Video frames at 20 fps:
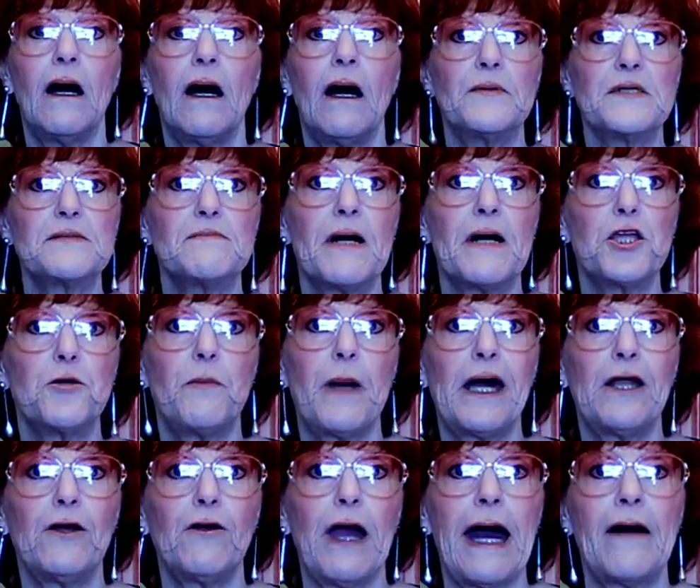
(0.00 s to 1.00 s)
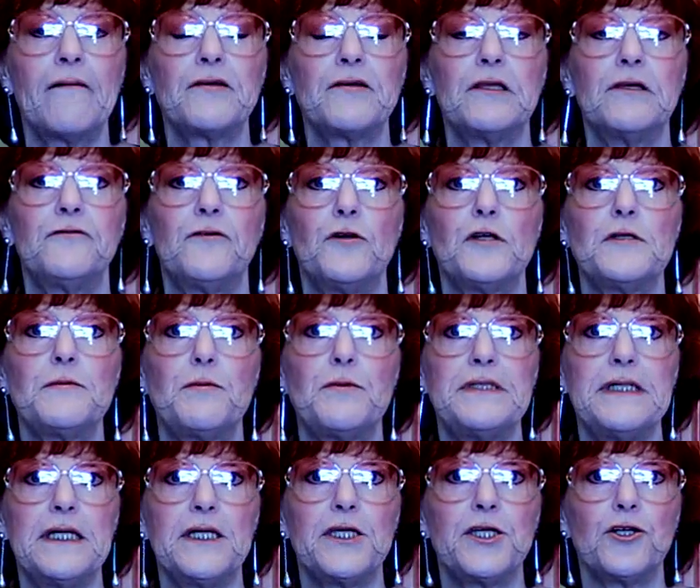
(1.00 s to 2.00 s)
It was much better after the first
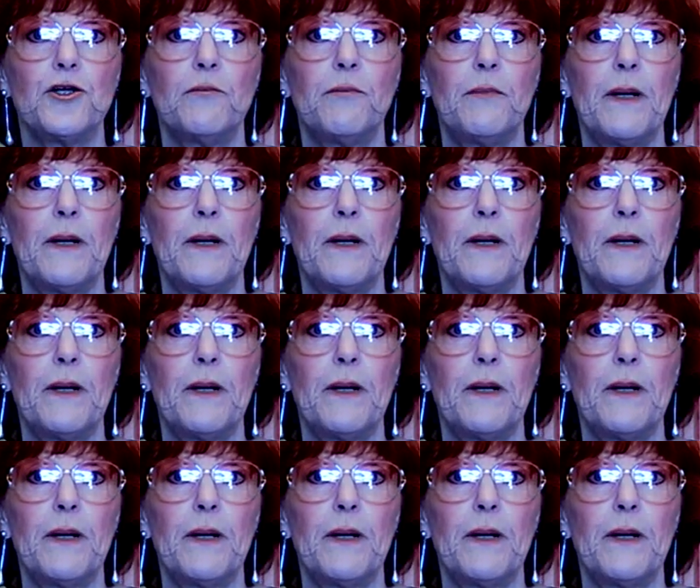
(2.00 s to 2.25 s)
procedure,